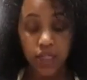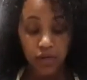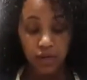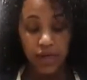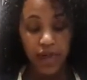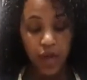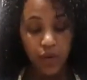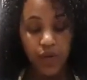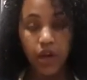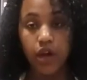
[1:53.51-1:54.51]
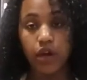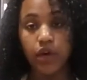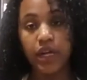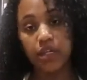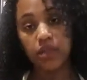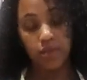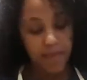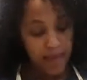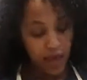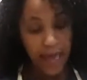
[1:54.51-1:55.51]
Now we got our bowl.
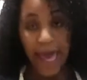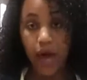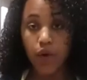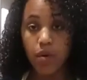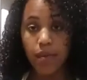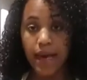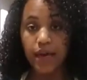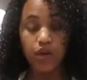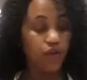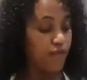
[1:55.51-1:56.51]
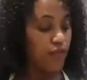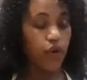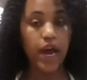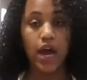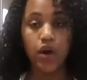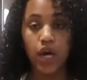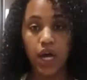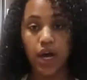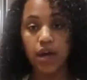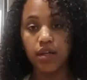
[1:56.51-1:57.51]
You want to get some flour in the
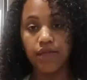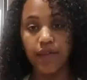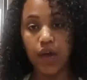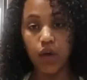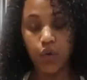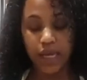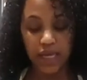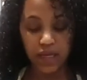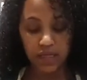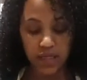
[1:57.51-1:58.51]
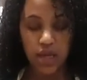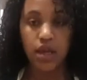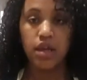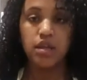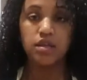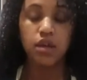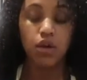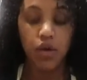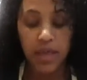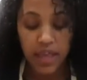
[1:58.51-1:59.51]
bowl for the mixture.
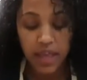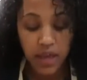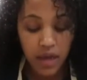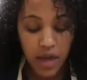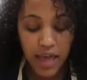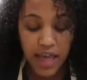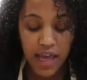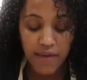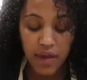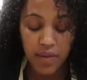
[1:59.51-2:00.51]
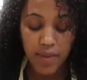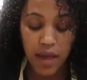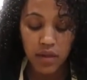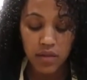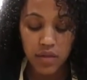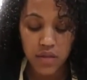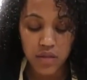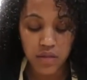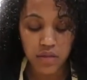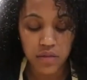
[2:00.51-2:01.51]
I don't know what that is. That's
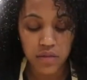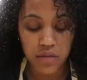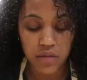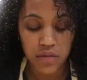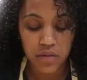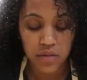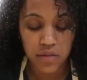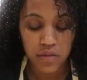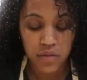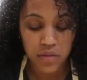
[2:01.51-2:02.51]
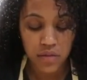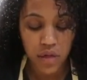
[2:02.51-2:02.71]
cup, 2 cups.